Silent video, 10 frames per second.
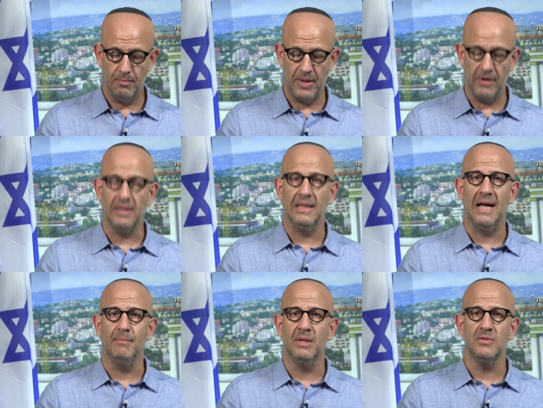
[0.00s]
Perek
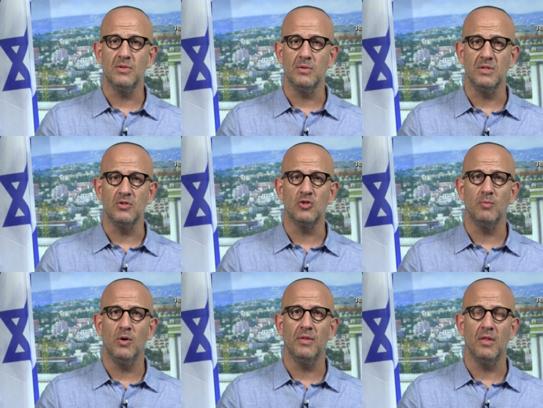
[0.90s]
Lamed, so it's in
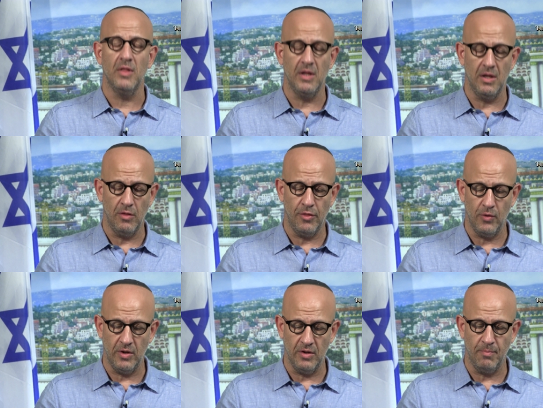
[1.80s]
Shmot, the
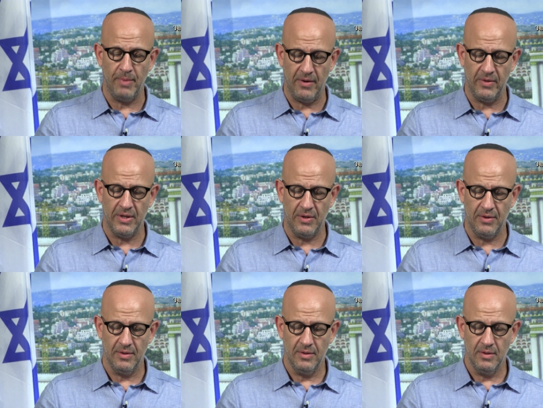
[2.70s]
30th Perek,
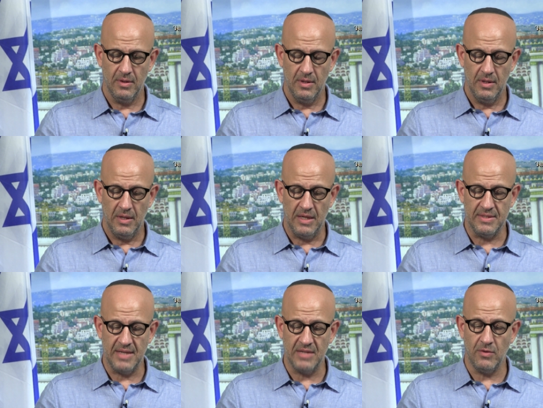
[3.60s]
it
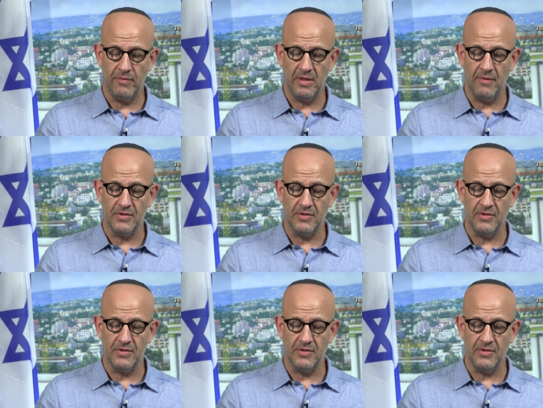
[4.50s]
says over there,